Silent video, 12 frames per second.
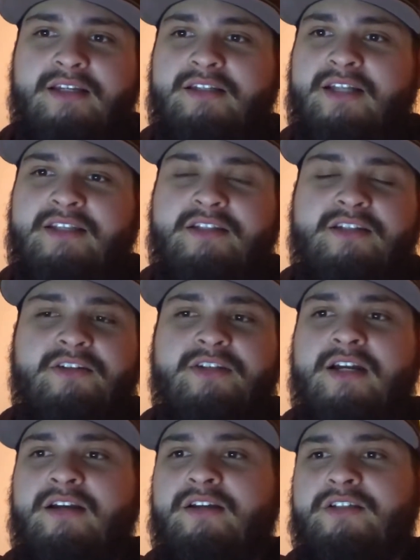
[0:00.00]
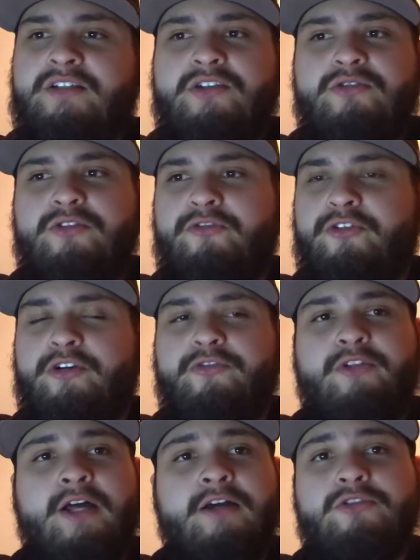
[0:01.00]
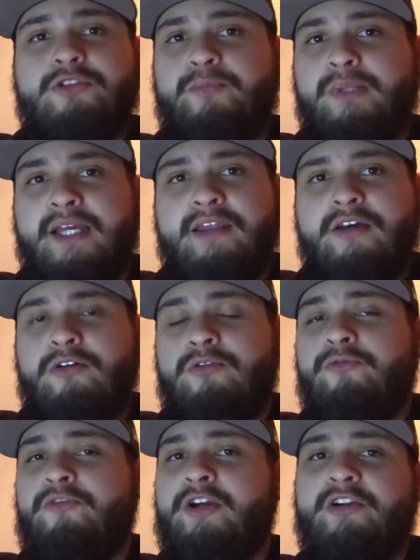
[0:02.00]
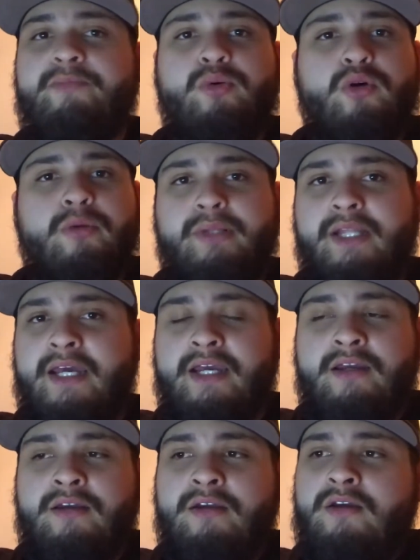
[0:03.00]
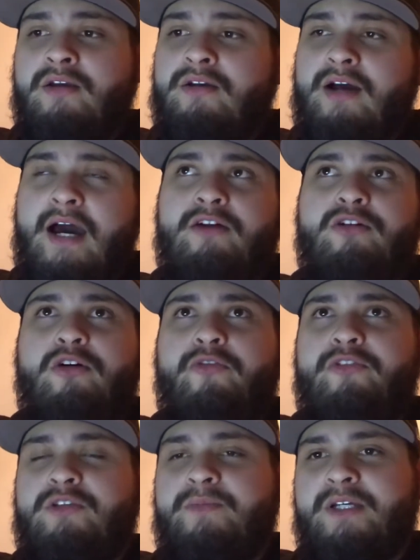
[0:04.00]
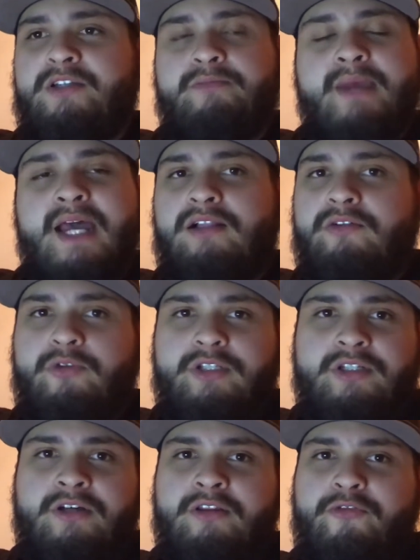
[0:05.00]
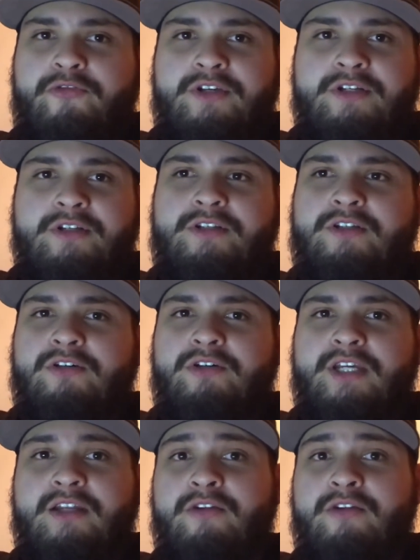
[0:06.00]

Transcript: that's still not an excuse for Flacco's play, though. Very poor play. I don't know if it's because Macklin wasn't on the field, so he